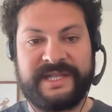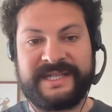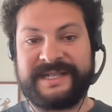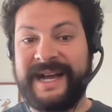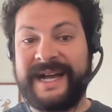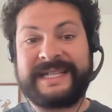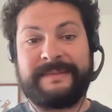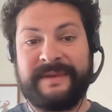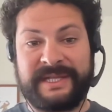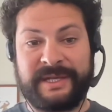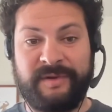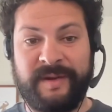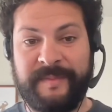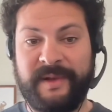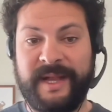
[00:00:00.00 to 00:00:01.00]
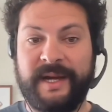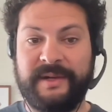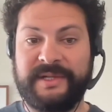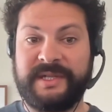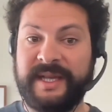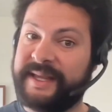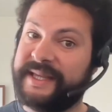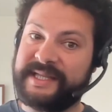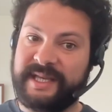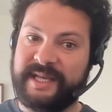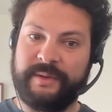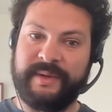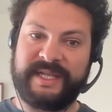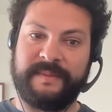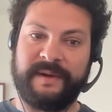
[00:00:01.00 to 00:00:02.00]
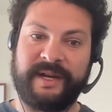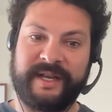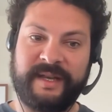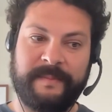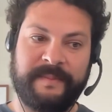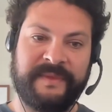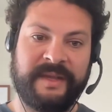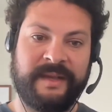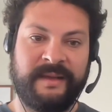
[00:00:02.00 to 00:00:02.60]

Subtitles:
This is not something that's going to ripple out to at least the US market.